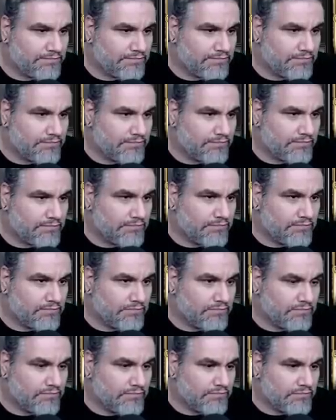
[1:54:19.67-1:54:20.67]
Oh,
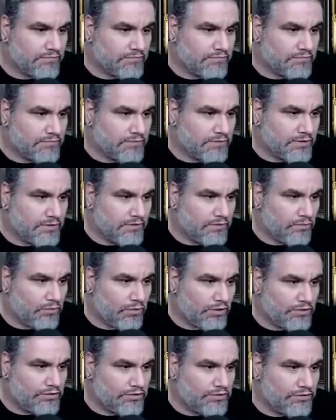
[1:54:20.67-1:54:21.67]
sure.
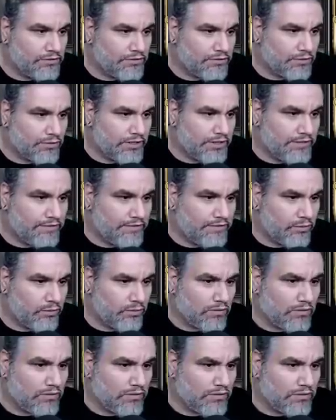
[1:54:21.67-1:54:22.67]
1, 2, 3,
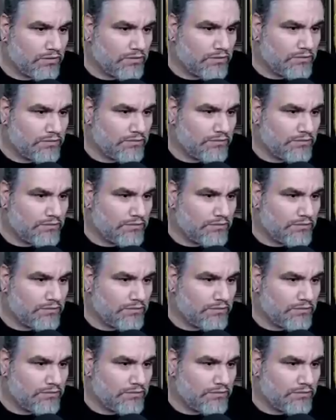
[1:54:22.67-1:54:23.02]
4...